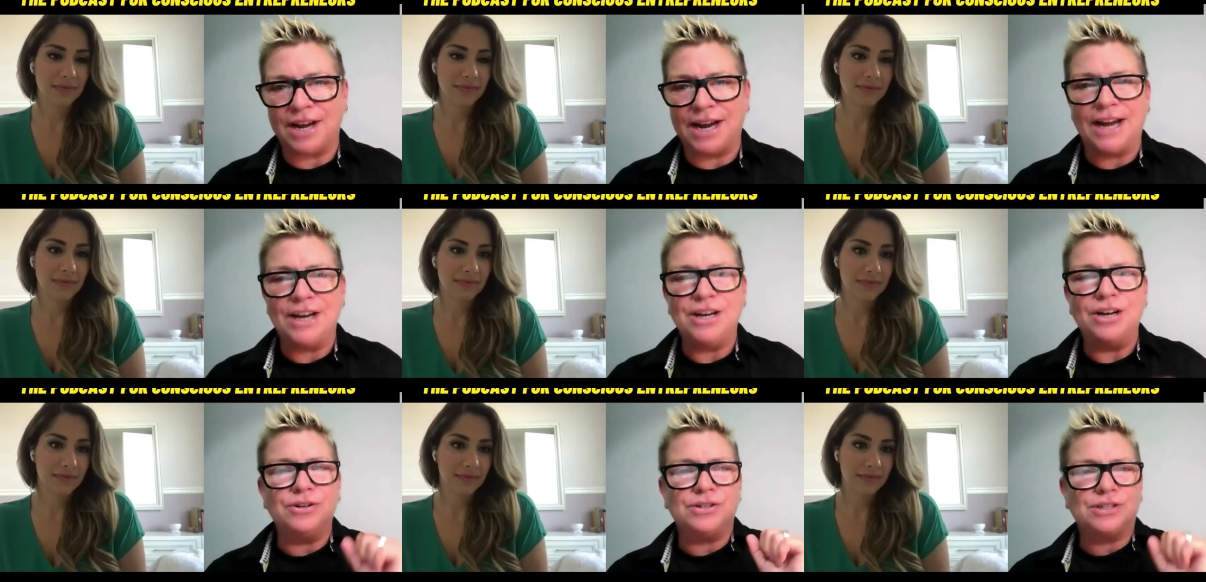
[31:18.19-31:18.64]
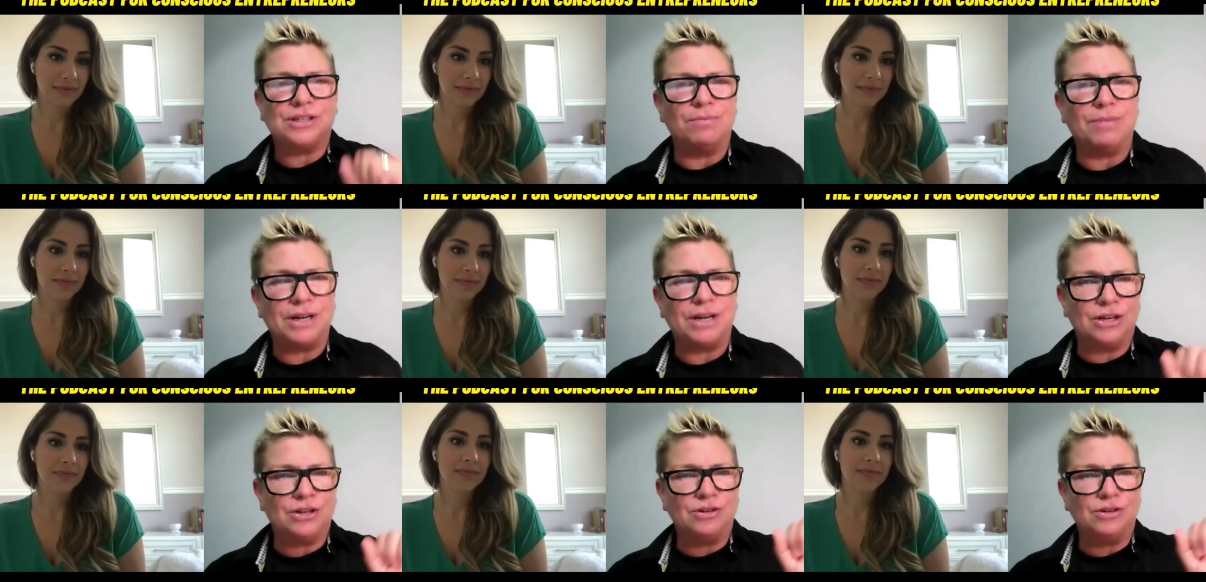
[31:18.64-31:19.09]
Speaker 1: I know
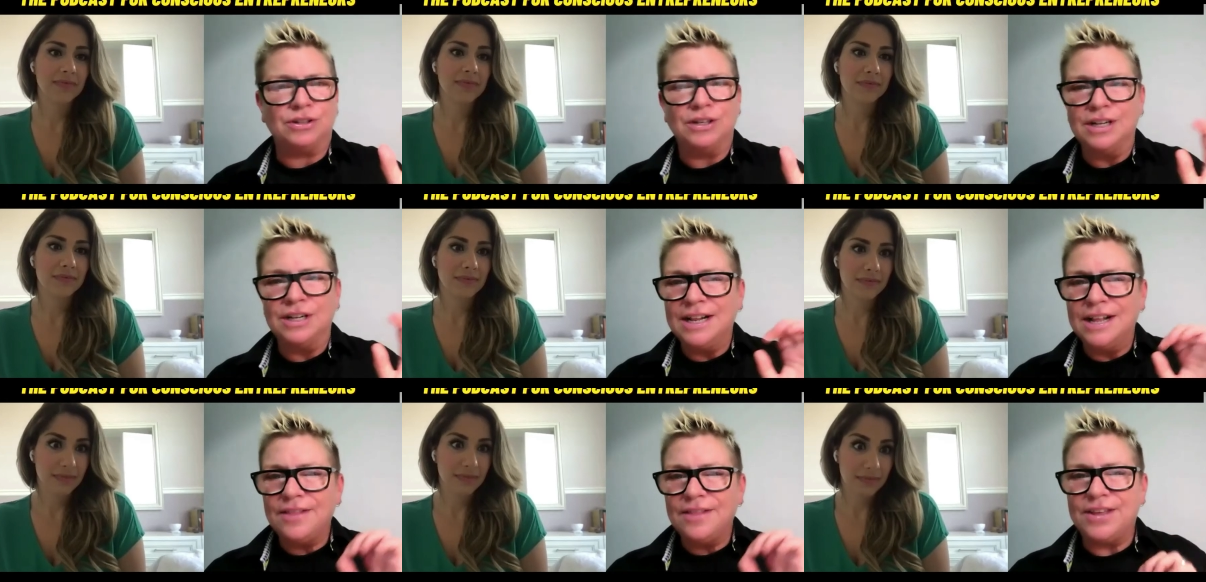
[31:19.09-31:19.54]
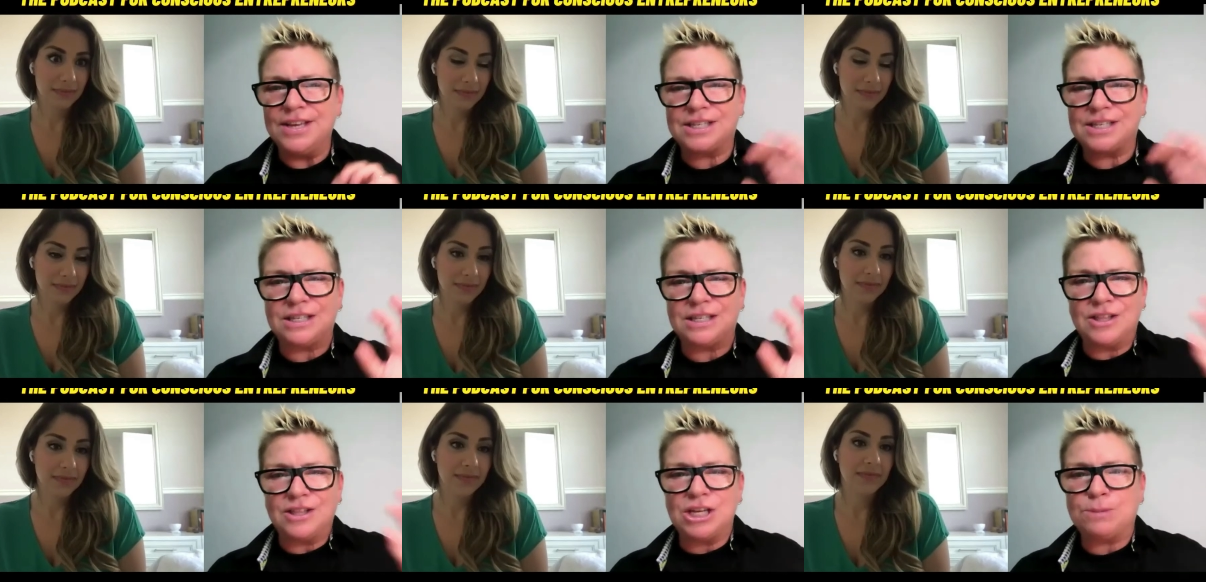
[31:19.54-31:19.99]
somebody who's, this
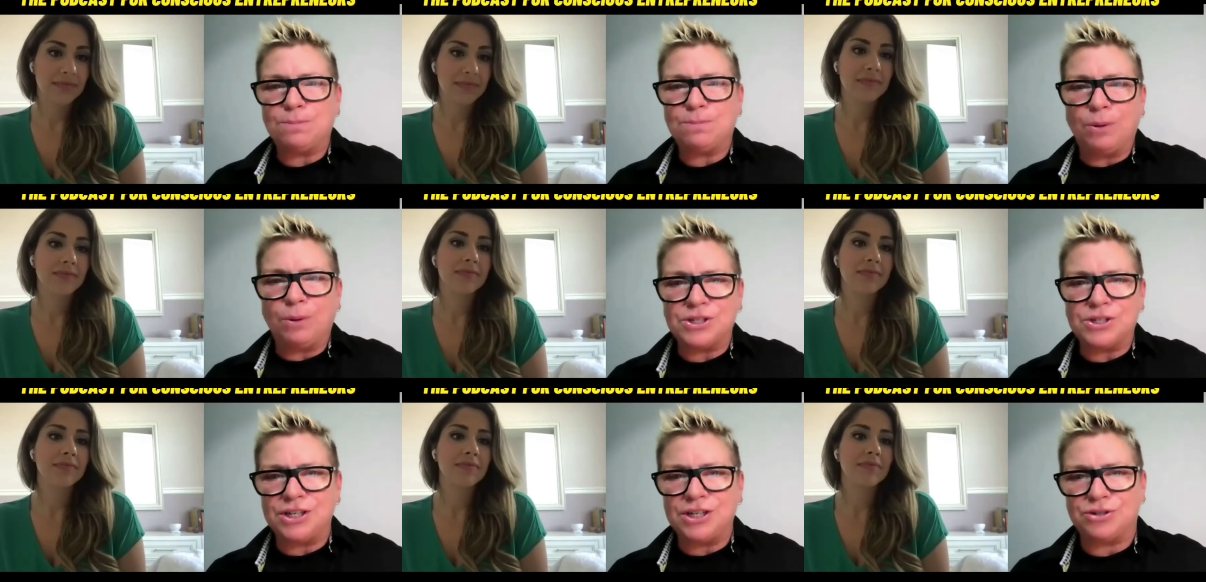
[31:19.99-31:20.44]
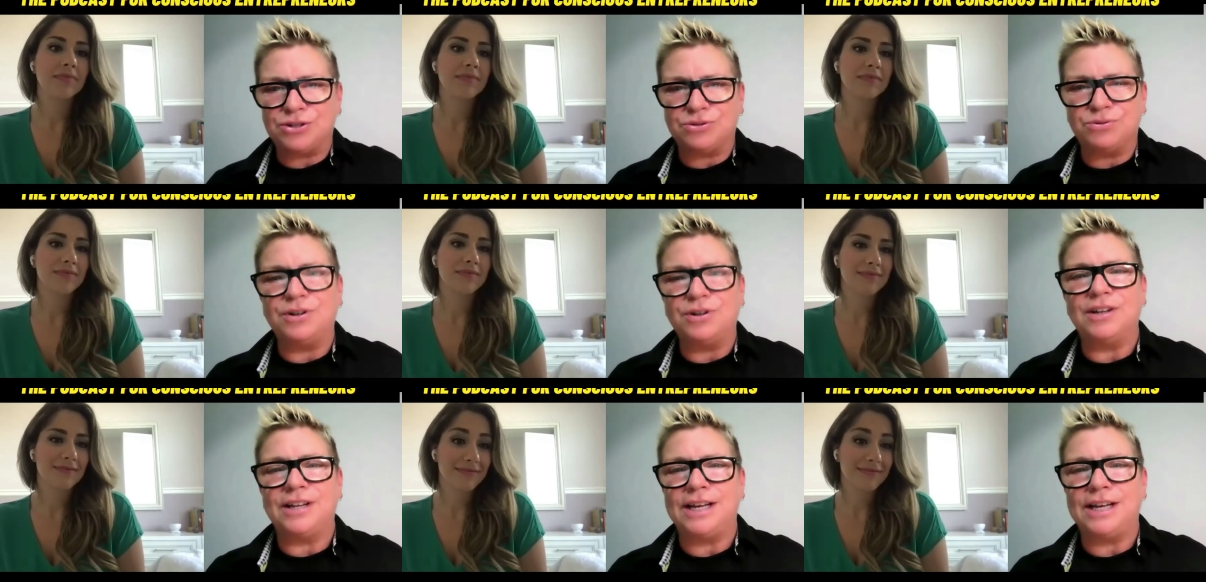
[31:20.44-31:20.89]
person is
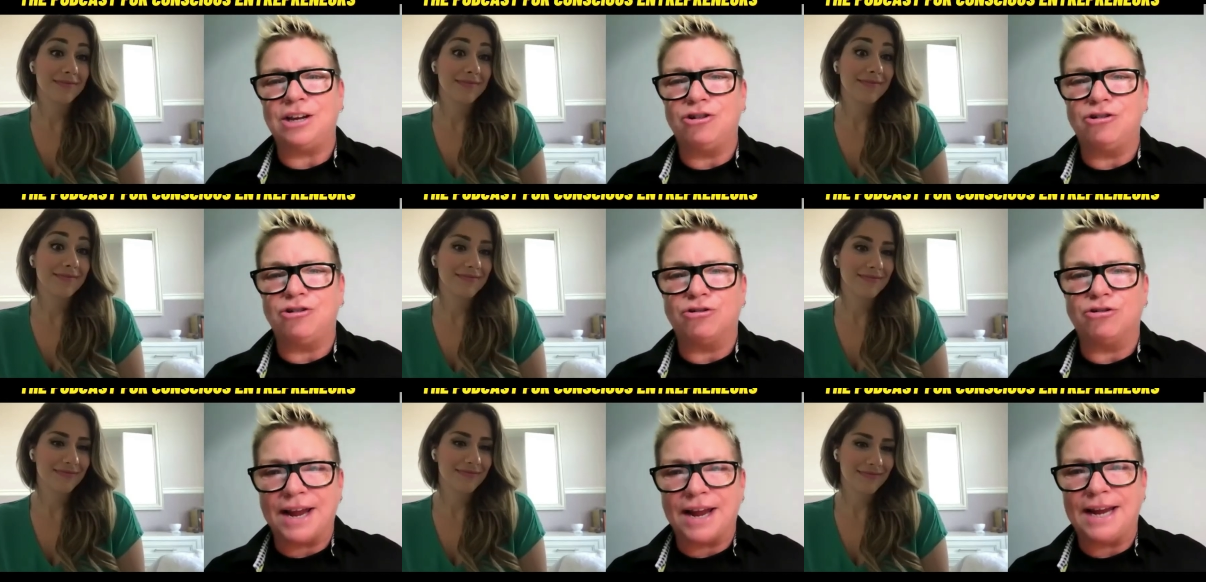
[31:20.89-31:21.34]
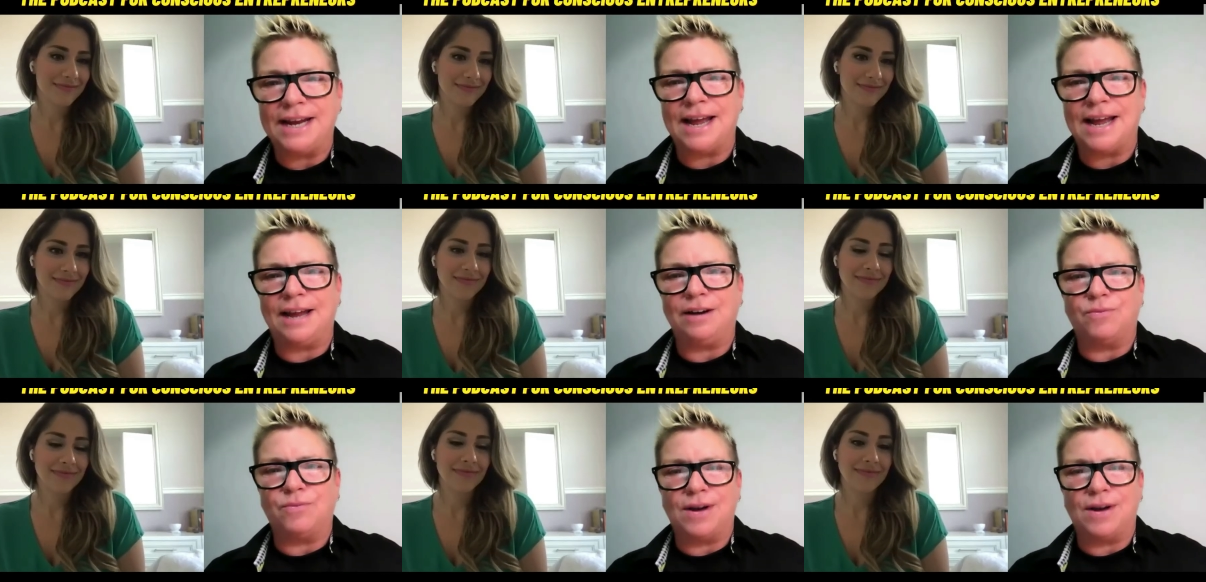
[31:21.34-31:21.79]
really great
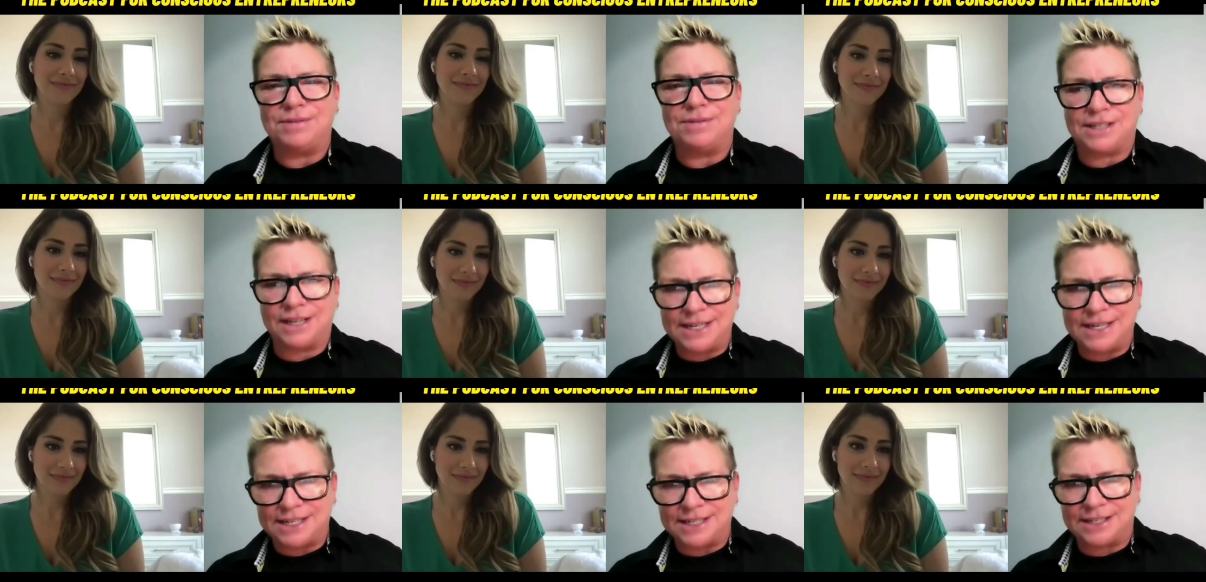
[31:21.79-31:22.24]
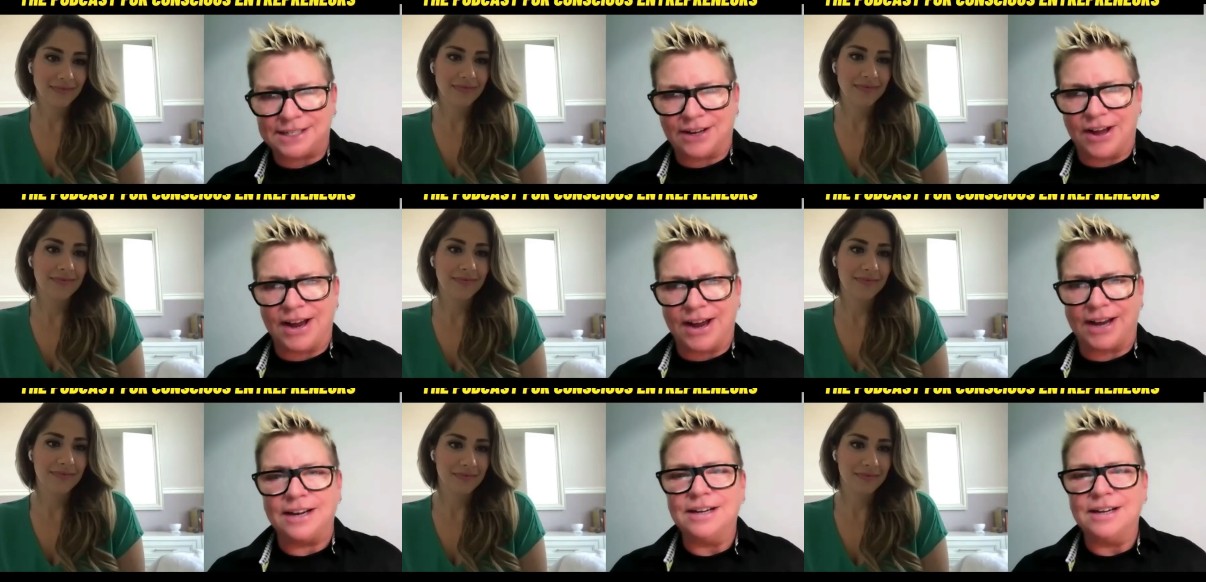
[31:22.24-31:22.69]
at website
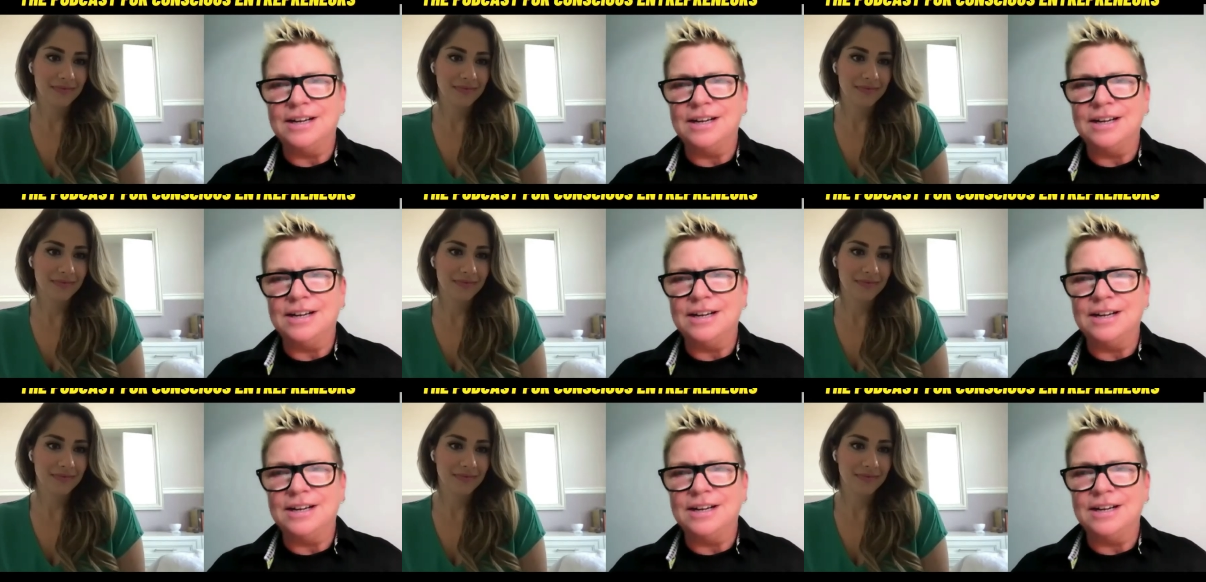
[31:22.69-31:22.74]
design.